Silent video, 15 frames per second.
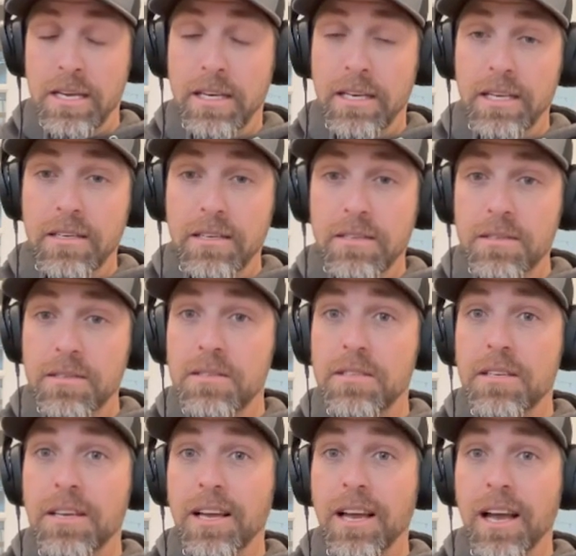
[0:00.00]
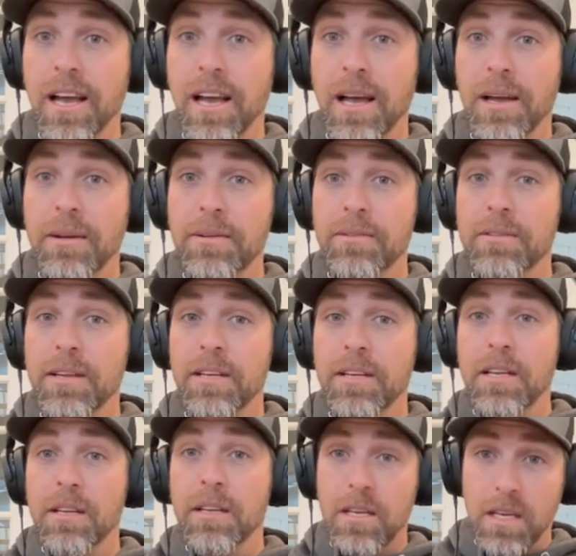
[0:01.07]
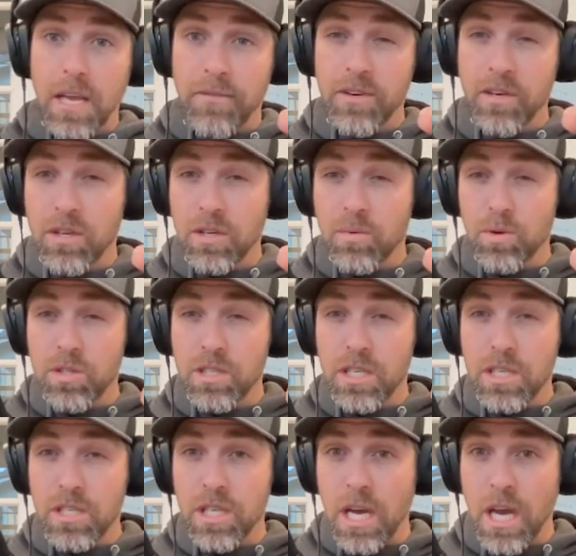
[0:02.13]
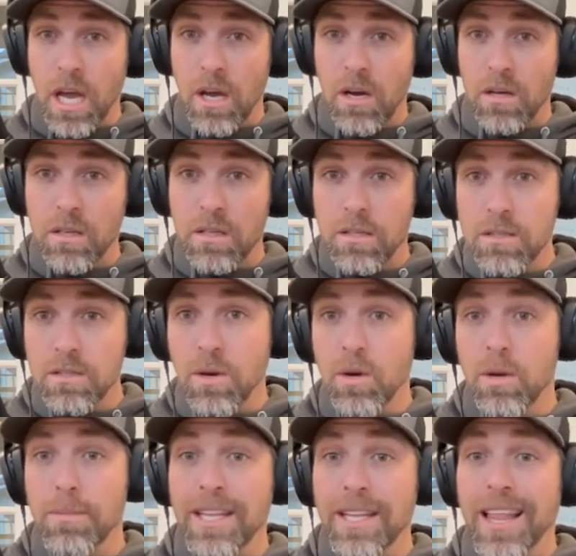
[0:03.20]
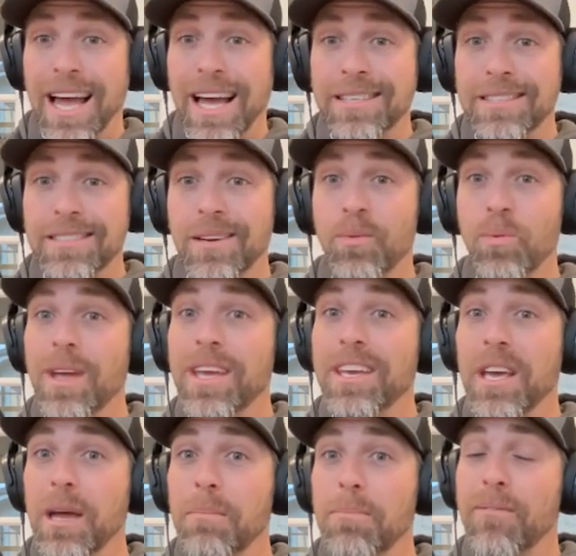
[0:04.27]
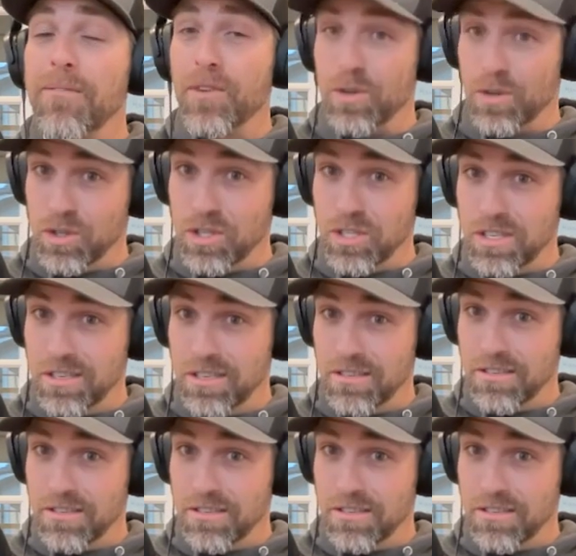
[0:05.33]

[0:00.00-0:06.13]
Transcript: is every good rookie shall go to bed last and wake up first.